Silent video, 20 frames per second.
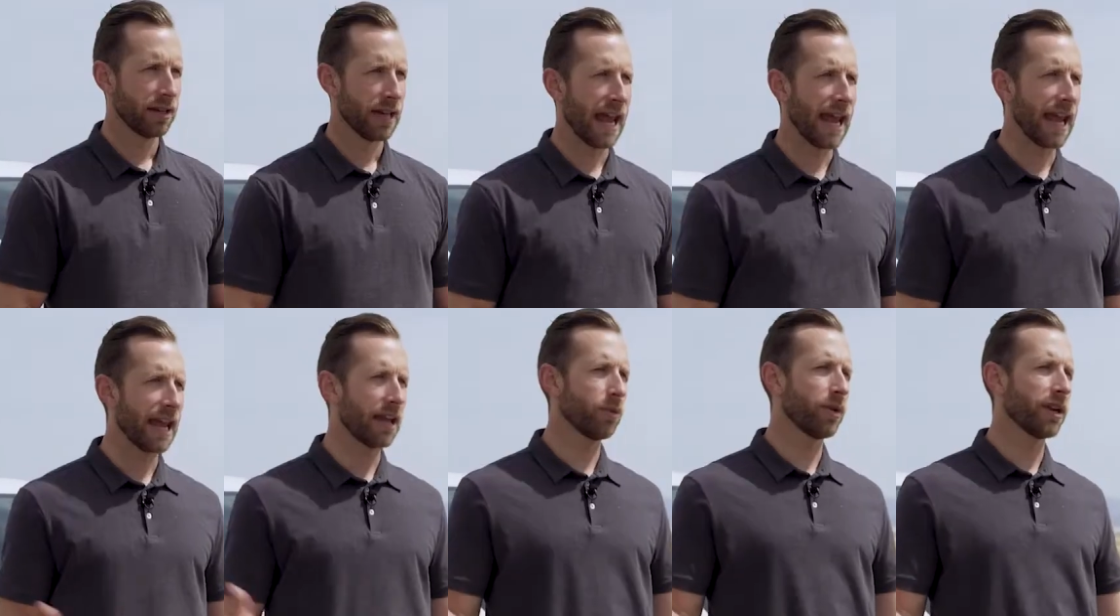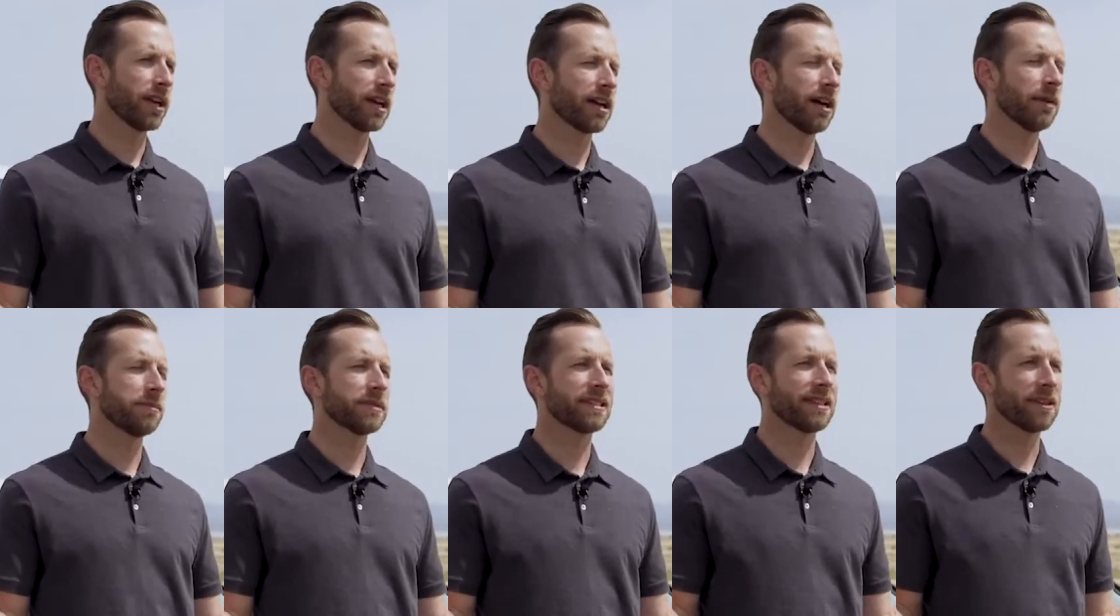And when it
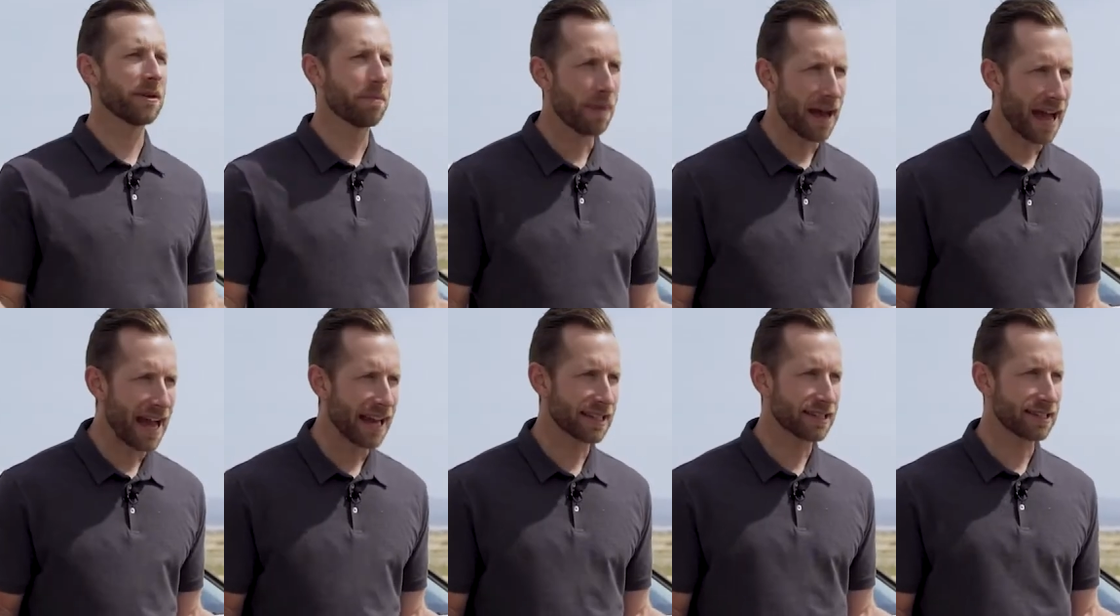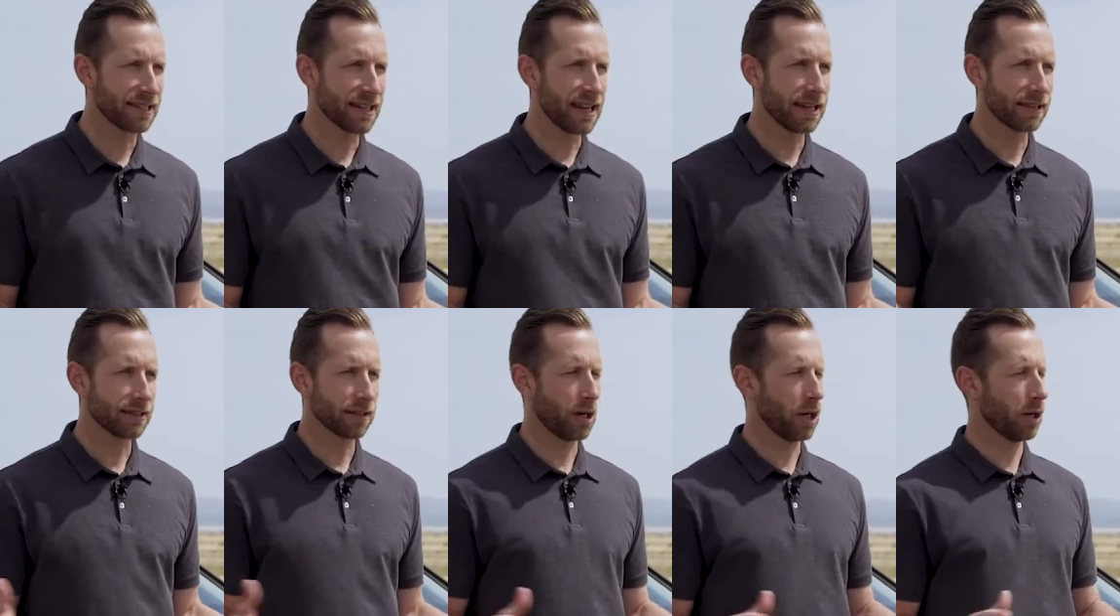comes to the back
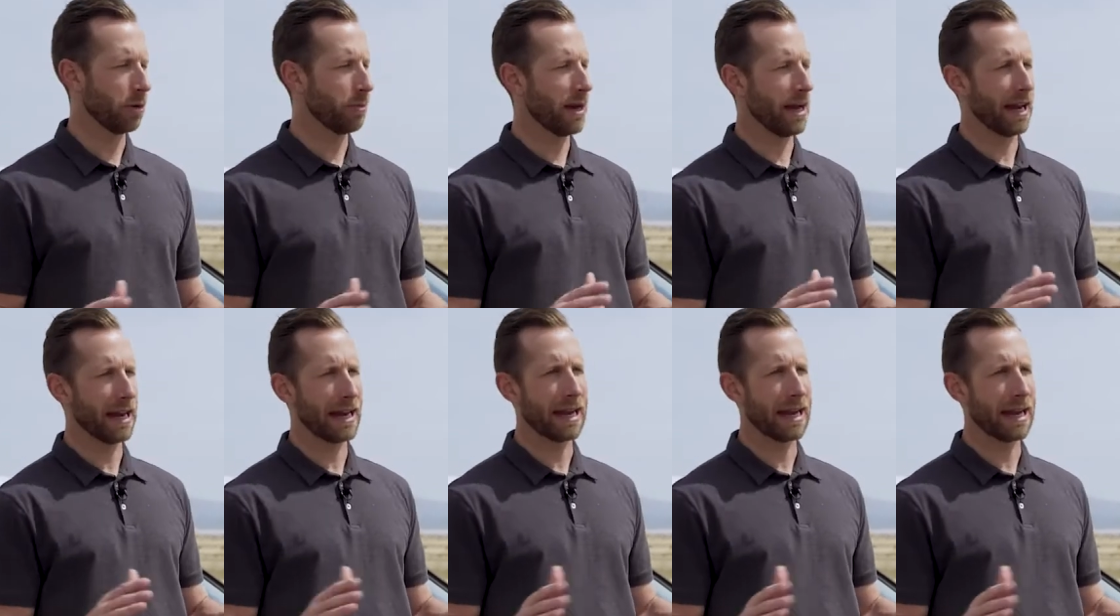seat, oh my